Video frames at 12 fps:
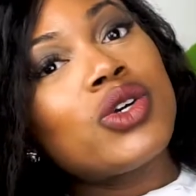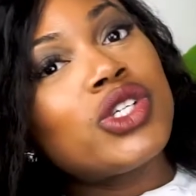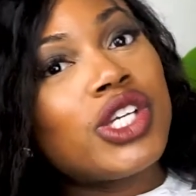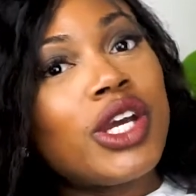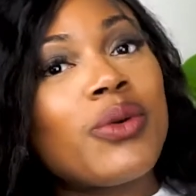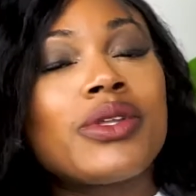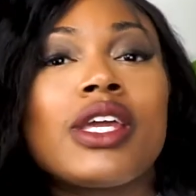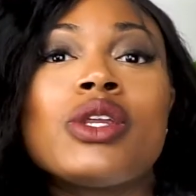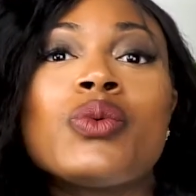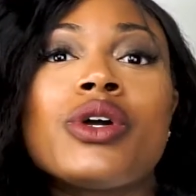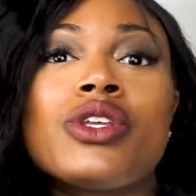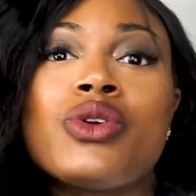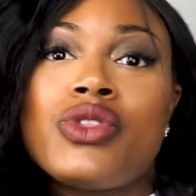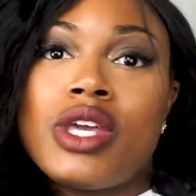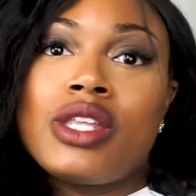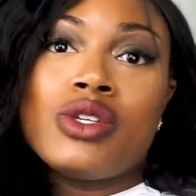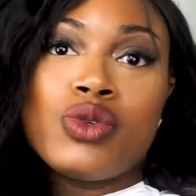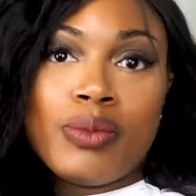share with anyone you think
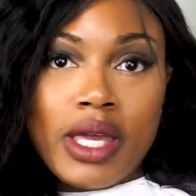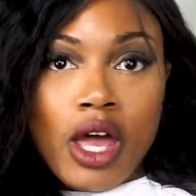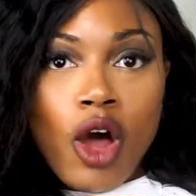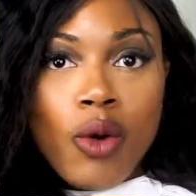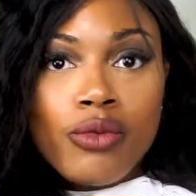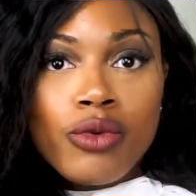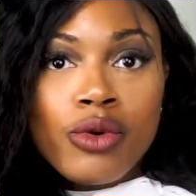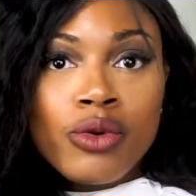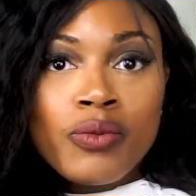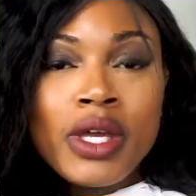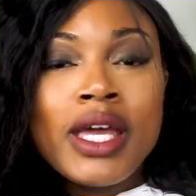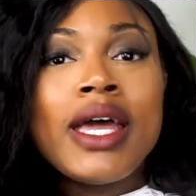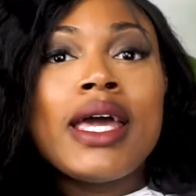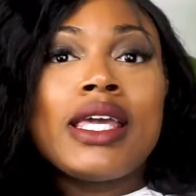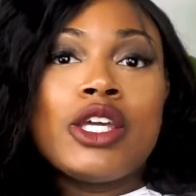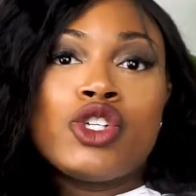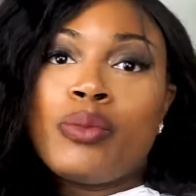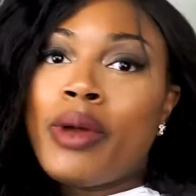this will be helpful.
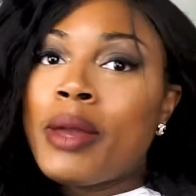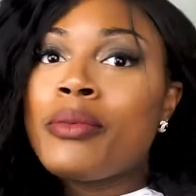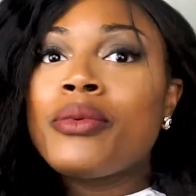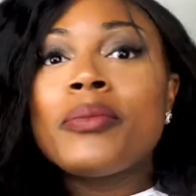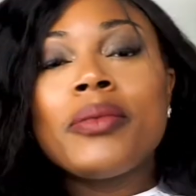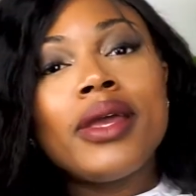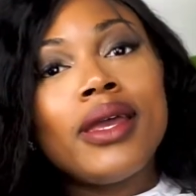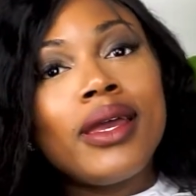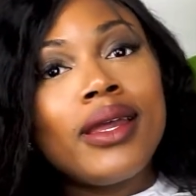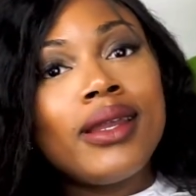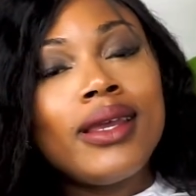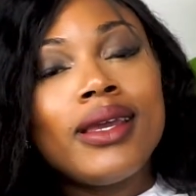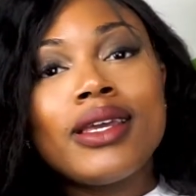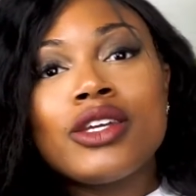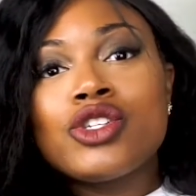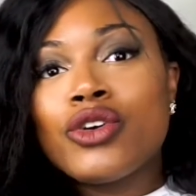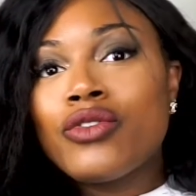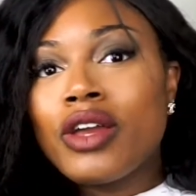Get your paper and pen, get
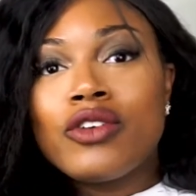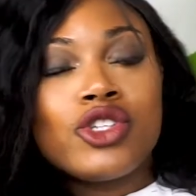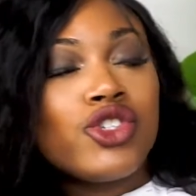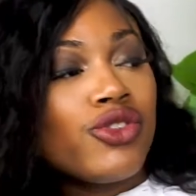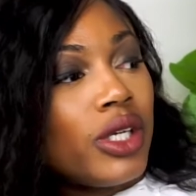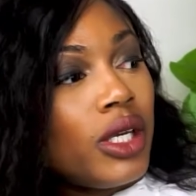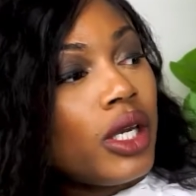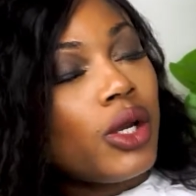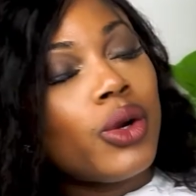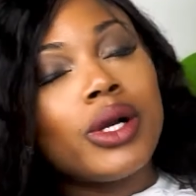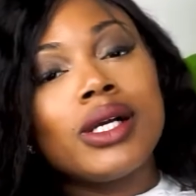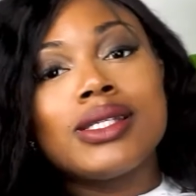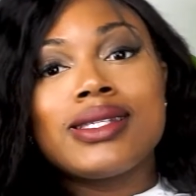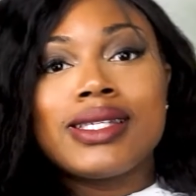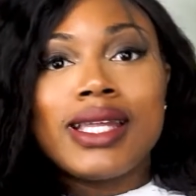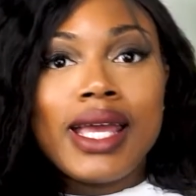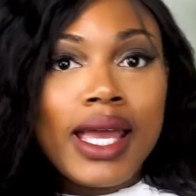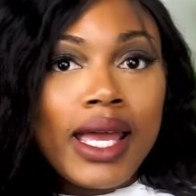your favorite drink or a
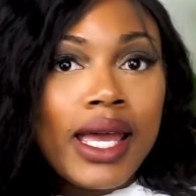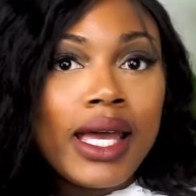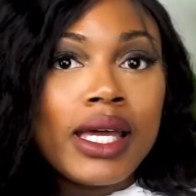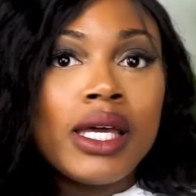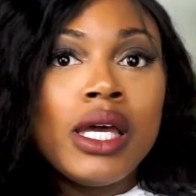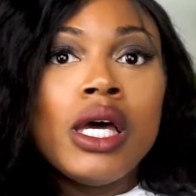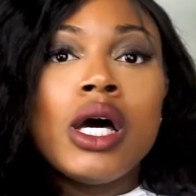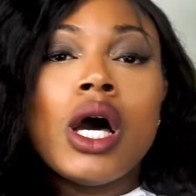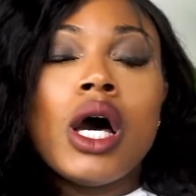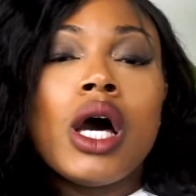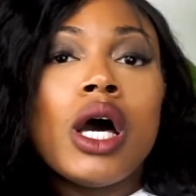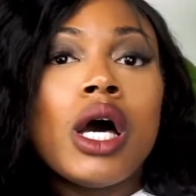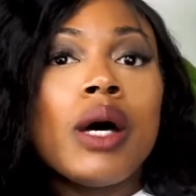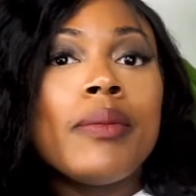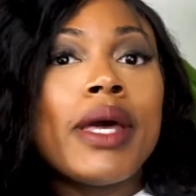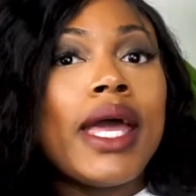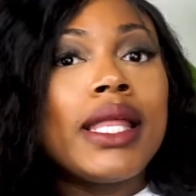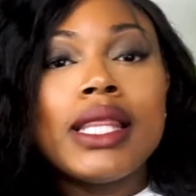snack,
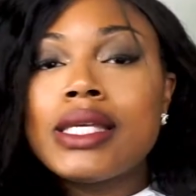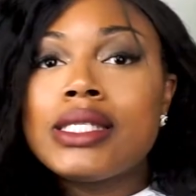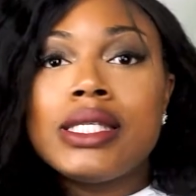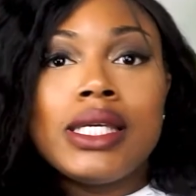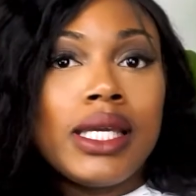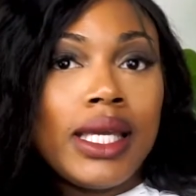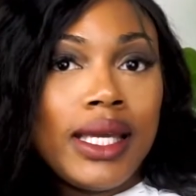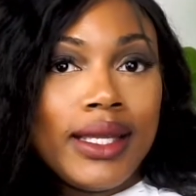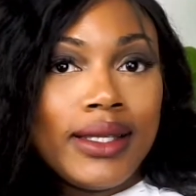and let's dig in.